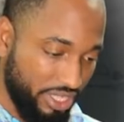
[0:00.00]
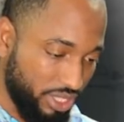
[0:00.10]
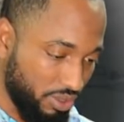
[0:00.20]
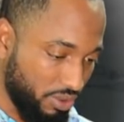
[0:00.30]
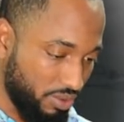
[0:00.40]

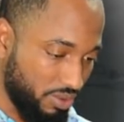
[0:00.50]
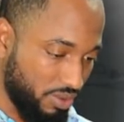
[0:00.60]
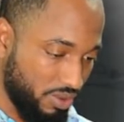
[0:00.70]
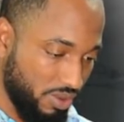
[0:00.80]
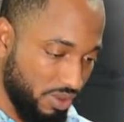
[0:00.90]
So
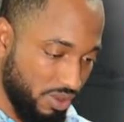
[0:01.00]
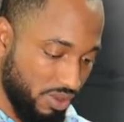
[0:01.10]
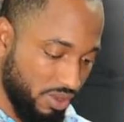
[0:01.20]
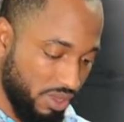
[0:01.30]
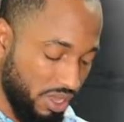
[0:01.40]

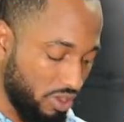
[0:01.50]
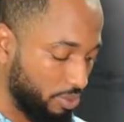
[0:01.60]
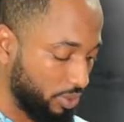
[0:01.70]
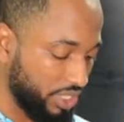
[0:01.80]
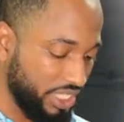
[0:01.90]

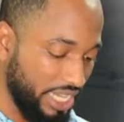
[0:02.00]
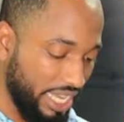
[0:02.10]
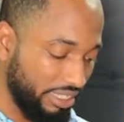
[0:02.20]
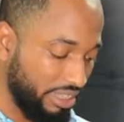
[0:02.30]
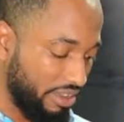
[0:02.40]
hope you see
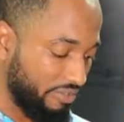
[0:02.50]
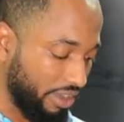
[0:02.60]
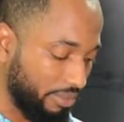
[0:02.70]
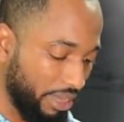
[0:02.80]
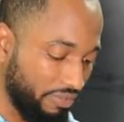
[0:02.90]
that
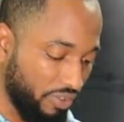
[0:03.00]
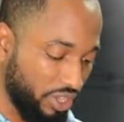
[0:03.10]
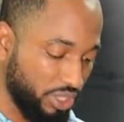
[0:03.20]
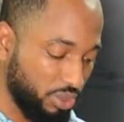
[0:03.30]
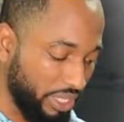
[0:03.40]
5 by
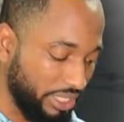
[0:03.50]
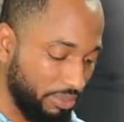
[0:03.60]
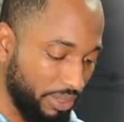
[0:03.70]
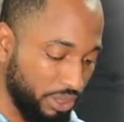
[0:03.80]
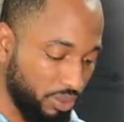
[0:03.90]
4 is
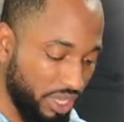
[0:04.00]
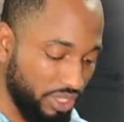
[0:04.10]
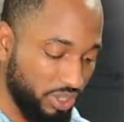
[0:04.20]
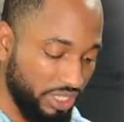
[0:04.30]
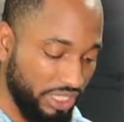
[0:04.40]
20 plus
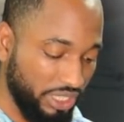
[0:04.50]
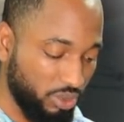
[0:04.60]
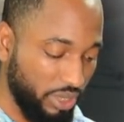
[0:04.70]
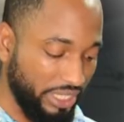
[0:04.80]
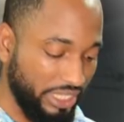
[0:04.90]
1. So this is
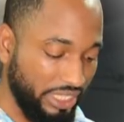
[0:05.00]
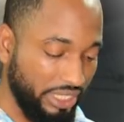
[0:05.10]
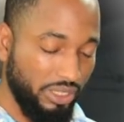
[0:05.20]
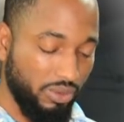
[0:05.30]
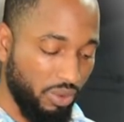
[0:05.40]

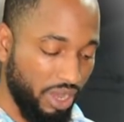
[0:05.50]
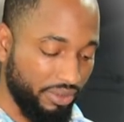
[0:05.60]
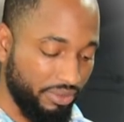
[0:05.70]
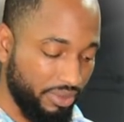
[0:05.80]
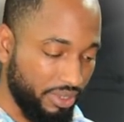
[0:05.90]

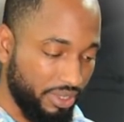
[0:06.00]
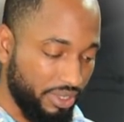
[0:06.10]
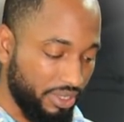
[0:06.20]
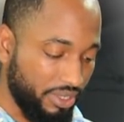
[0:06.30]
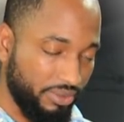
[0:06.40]
21.
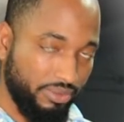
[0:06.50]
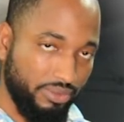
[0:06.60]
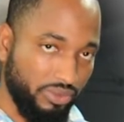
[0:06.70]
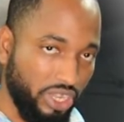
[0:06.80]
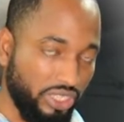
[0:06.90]

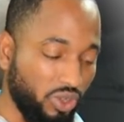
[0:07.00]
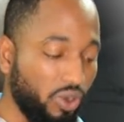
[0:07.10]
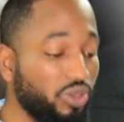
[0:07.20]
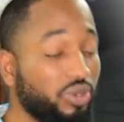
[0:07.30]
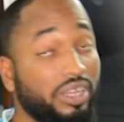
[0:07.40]
Right?
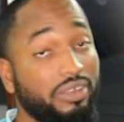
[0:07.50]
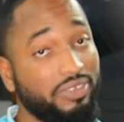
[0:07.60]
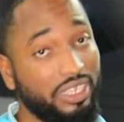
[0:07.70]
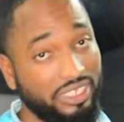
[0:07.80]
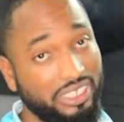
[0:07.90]
Or you could
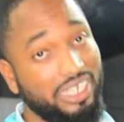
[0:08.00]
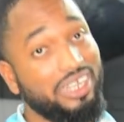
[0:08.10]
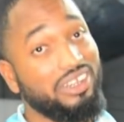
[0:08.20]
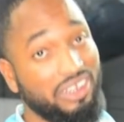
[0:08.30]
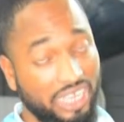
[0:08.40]
have just
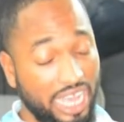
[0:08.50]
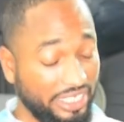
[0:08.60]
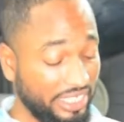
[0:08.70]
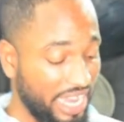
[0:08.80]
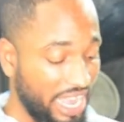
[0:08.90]
looked
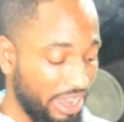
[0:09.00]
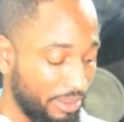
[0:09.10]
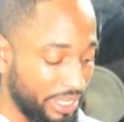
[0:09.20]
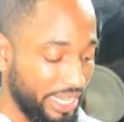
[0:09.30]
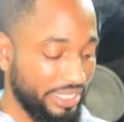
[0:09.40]
at your
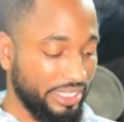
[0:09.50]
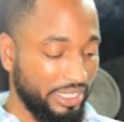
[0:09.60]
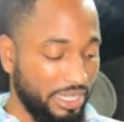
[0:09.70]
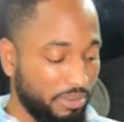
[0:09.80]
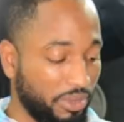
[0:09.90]
diagram and get
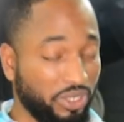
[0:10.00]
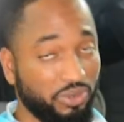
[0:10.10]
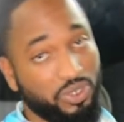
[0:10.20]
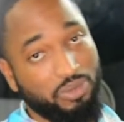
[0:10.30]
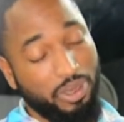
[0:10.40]
it. But
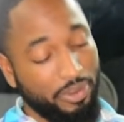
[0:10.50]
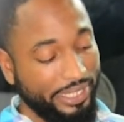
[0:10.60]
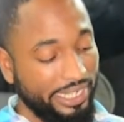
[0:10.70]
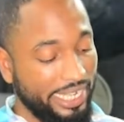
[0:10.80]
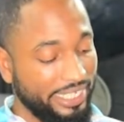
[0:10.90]
you wouldn't be able
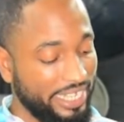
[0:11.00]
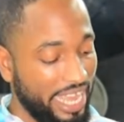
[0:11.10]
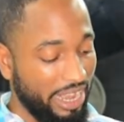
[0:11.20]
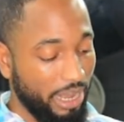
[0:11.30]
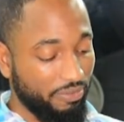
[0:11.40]
to look at your
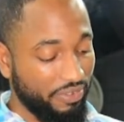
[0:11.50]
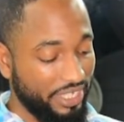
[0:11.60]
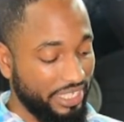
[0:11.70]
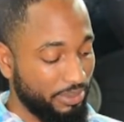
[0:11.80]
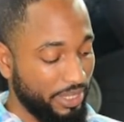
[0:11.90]
diagram
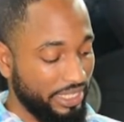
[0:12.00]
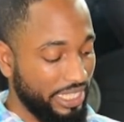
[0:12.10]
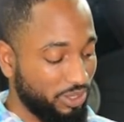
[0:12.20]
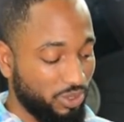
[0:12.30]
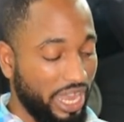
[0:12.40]
for this because
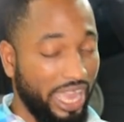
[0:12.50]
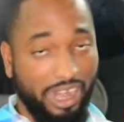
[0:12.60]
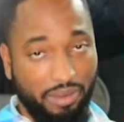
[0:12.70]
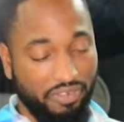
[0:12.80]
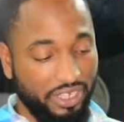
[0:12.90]
there's no
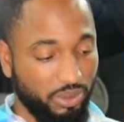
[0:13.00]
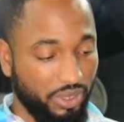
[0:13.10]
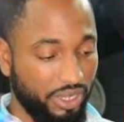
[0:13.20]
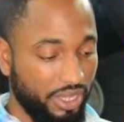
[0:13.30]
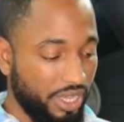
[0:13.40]
diagram for this
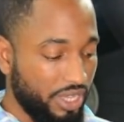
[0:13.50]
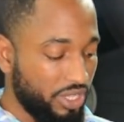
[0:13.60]
one.